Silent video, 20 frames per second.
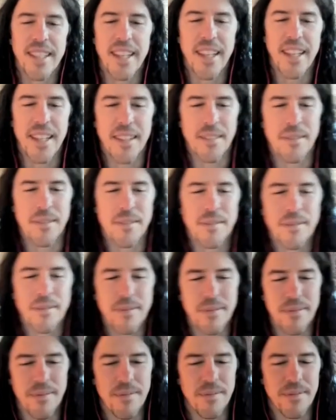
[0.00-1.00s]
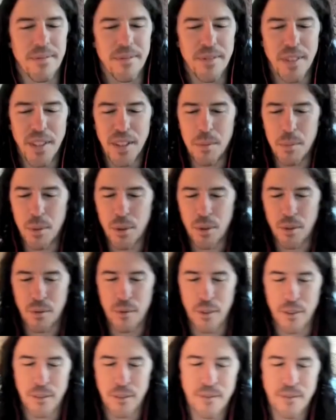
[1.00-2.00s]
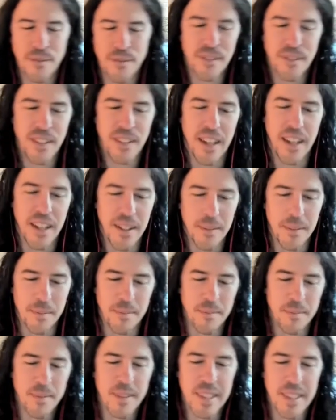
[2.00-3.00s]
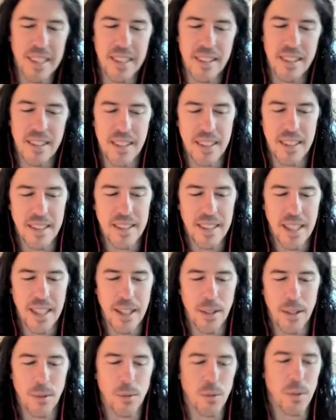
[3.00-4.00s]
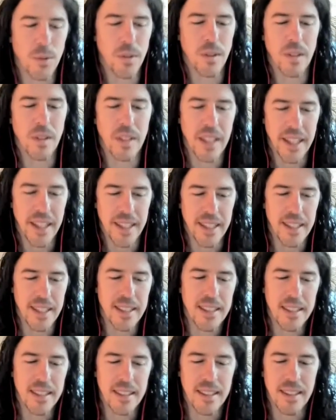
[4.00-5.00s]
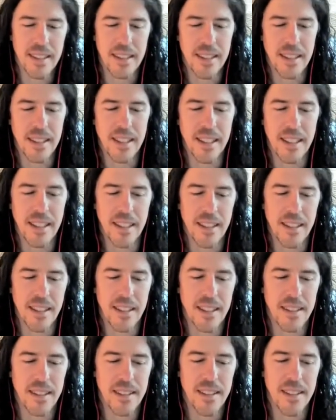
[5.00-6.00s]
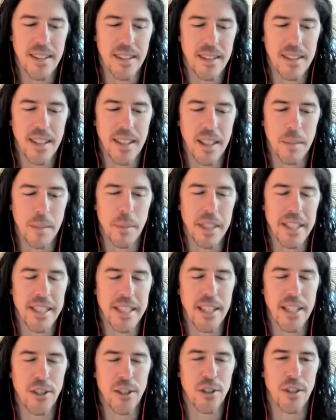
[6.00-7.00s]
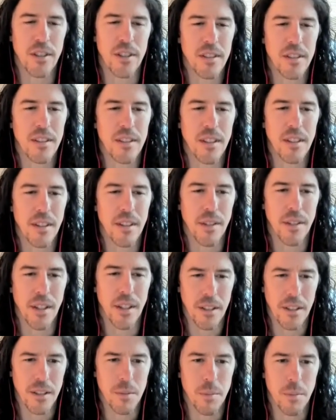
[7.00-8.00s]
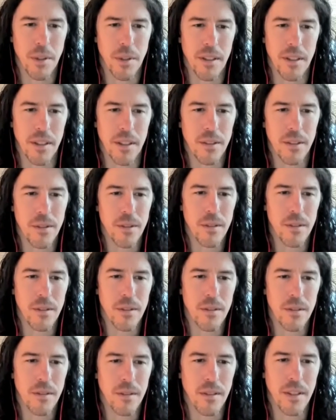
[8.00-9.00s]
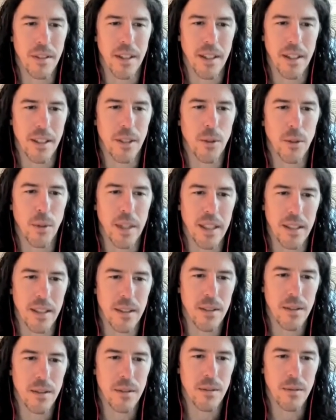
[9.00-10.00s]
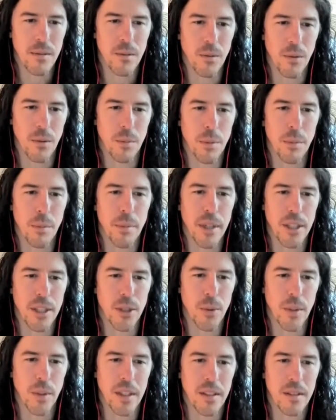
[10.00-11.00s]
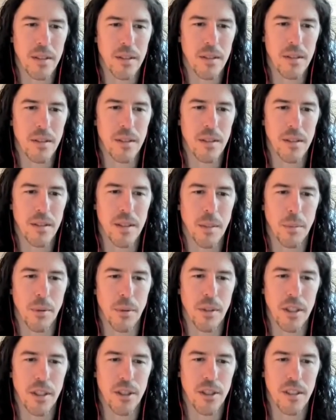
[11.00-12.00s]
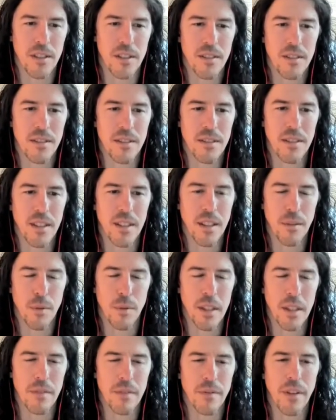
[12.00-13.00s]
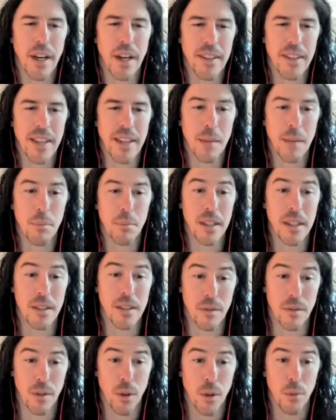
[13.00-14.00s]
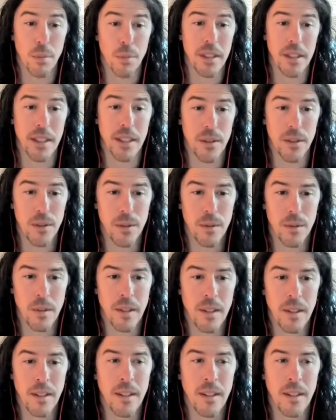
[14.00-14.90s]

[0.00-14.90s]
Yeah, very beautiful. It sounds like it's the segmentation of our experience that creates or perpetuates the separation. And if we could find that place of openness,